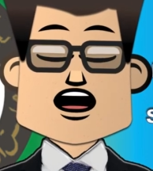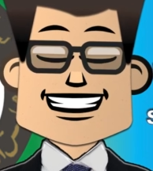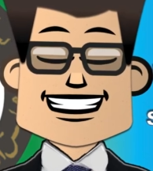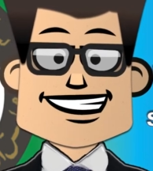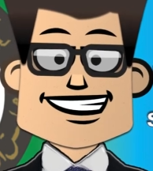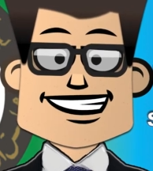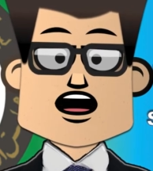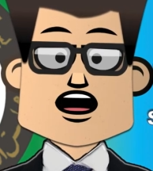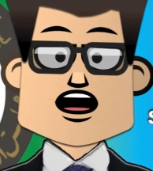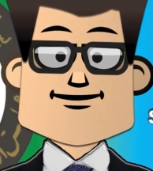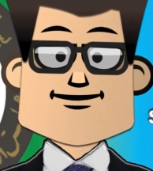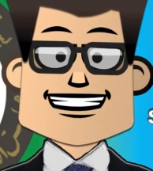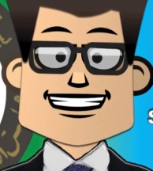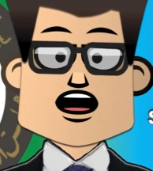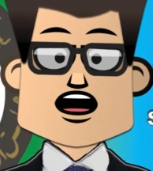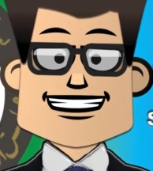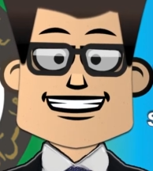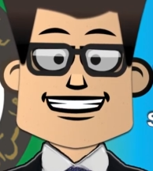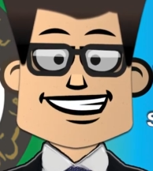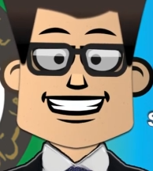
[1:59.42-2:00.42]
of Iraq
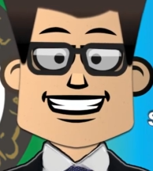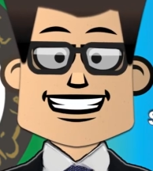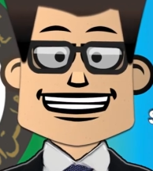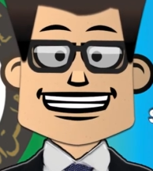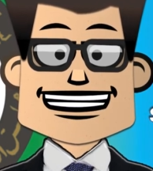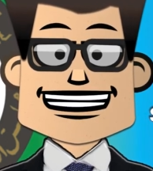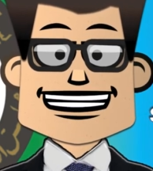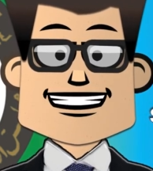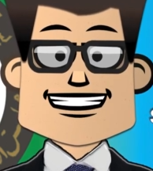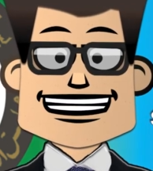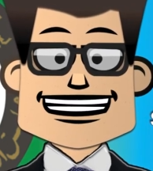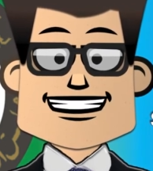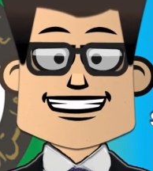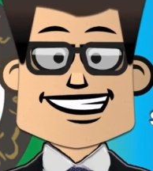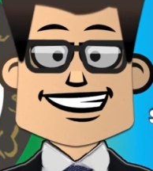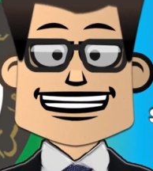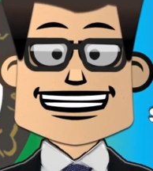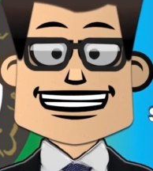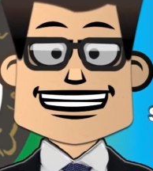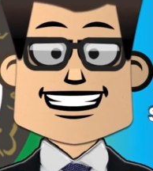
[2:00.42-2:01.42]
in certain
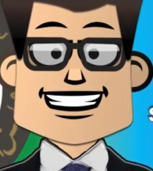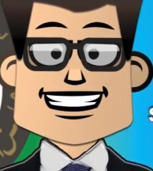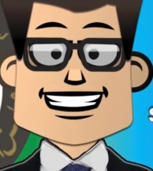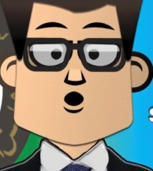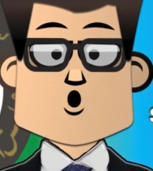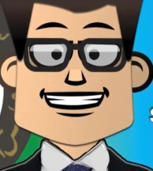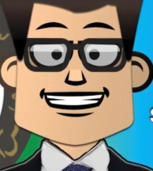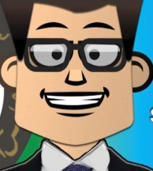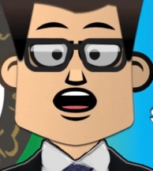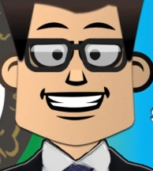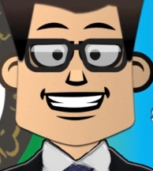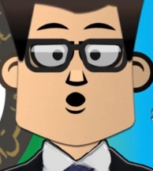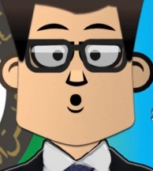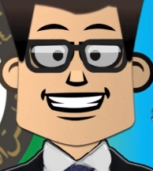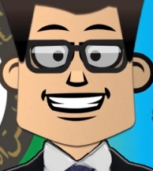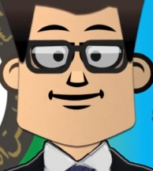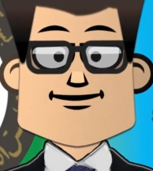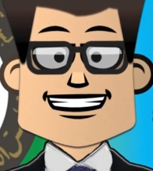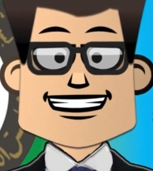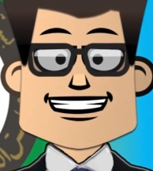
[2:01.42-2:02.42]
GCC related
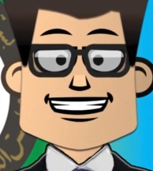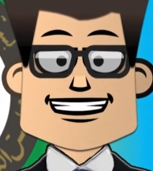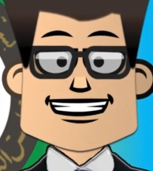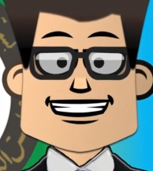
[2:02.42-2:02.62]
institutions was